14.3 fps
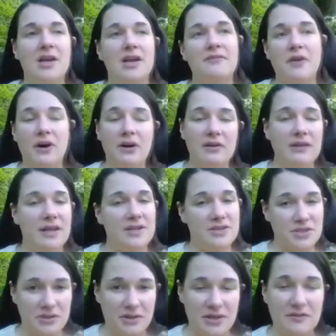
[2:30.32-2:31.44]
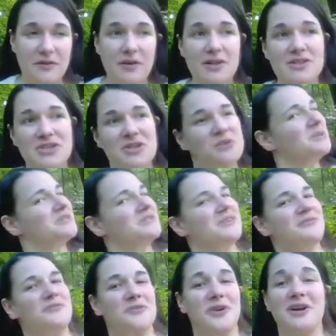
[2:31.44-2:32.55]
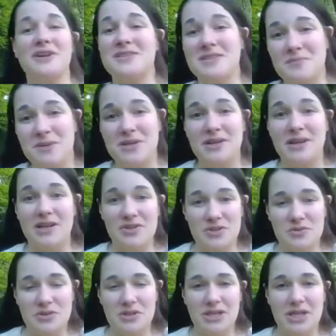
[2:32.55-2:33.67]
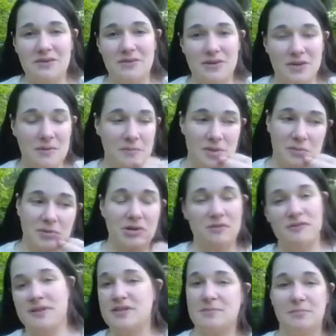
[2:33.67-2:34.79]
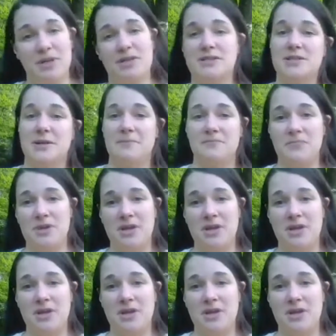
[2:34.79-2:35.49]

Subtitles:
If all it took was for us to be like June Cleaver and be perfect and buttoned up